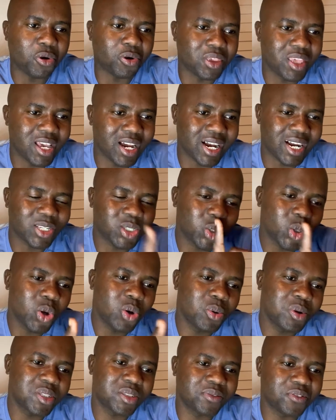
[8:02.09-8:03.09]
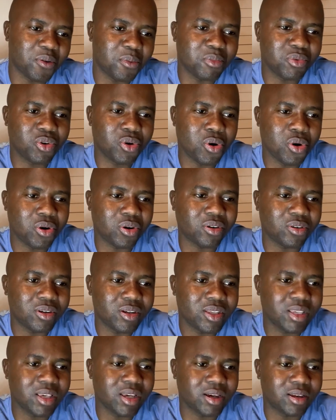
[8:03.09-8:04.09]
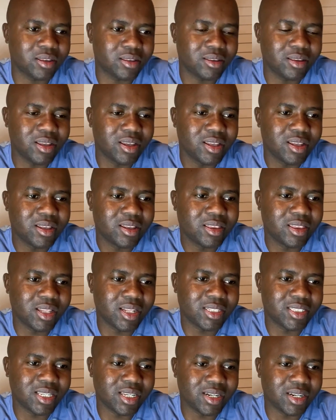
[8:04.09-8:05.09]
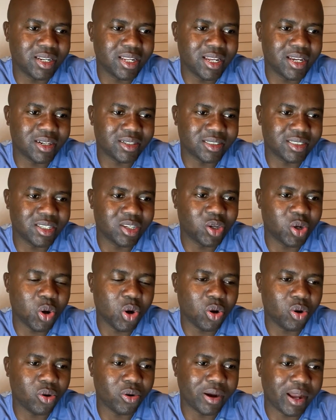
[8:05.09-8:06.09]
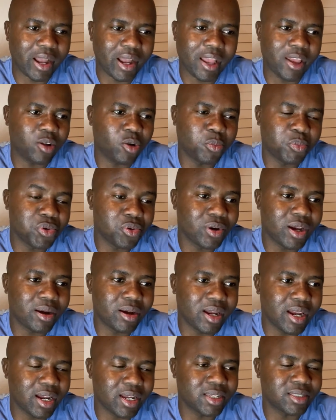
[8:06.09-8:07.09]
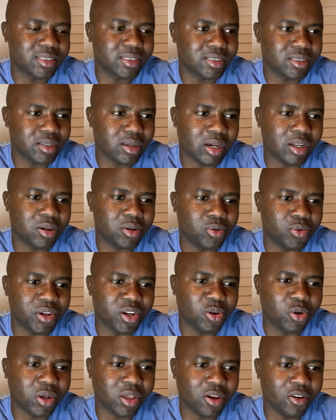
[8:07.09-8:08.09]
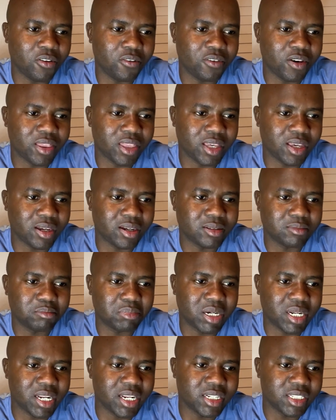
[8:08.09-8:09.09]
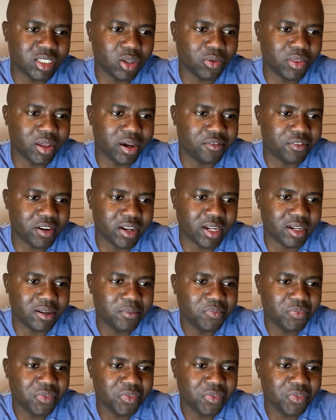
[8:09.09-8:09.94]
Yeah, Kasongo is from Congo. Yeah. That's a DRC Congo. I hope you guys are doing okay over there, but in South Africa.